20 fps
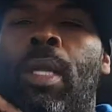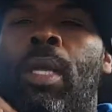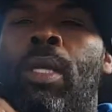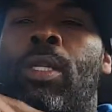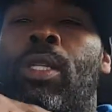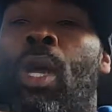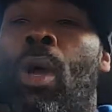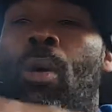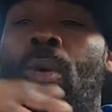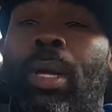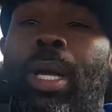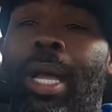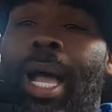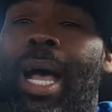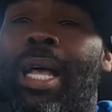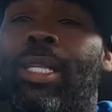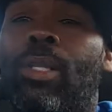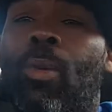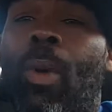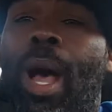Jonah
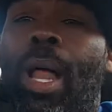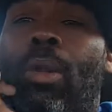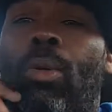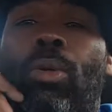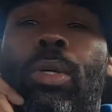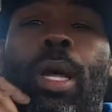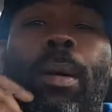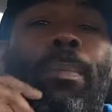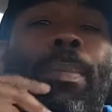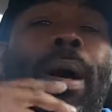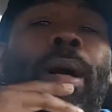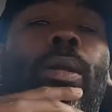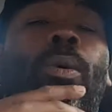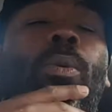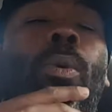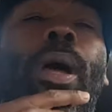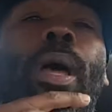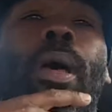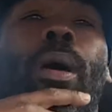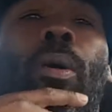got swallowed up by the
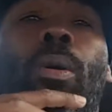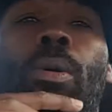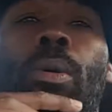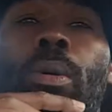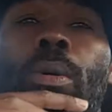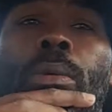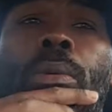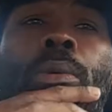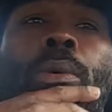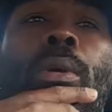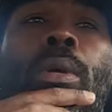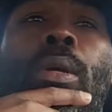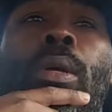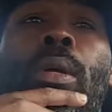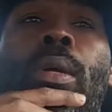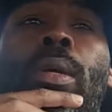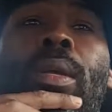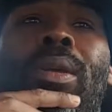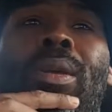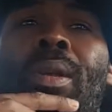whale.
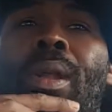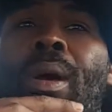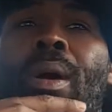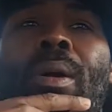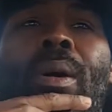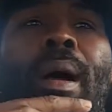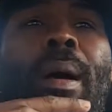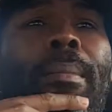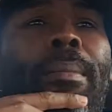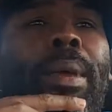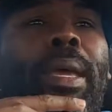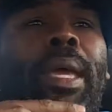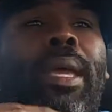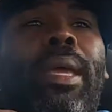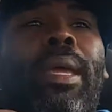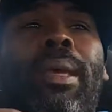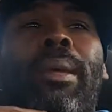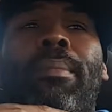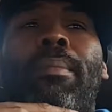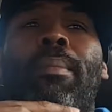You know, I
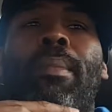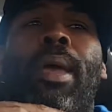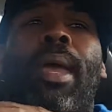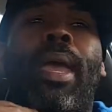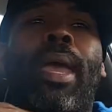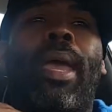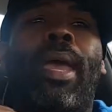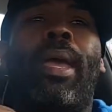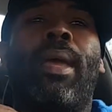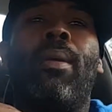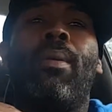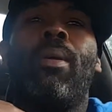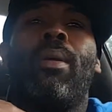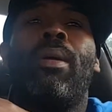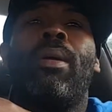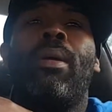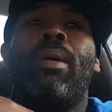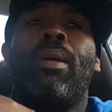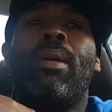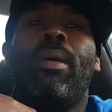mean, man,
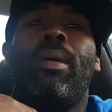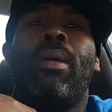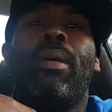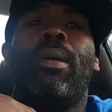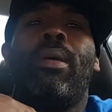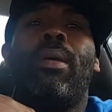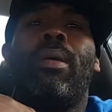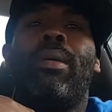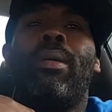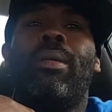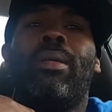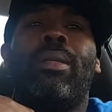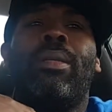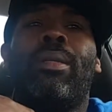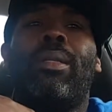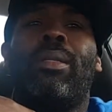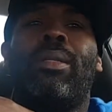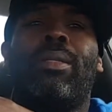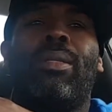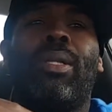
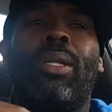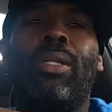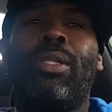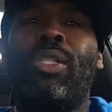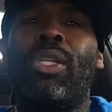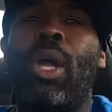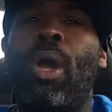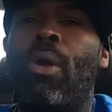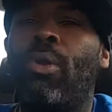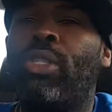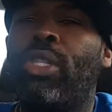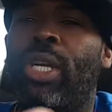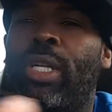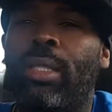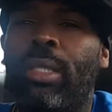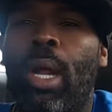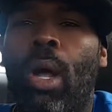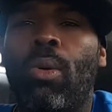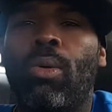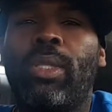the
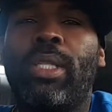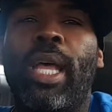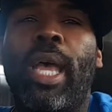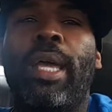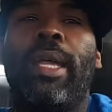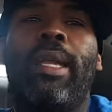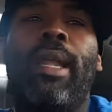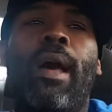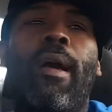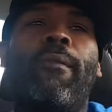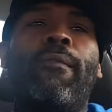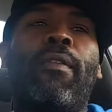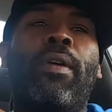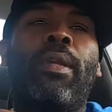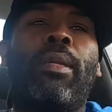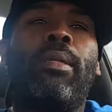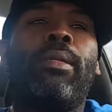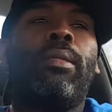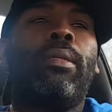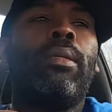churches don't say nothing.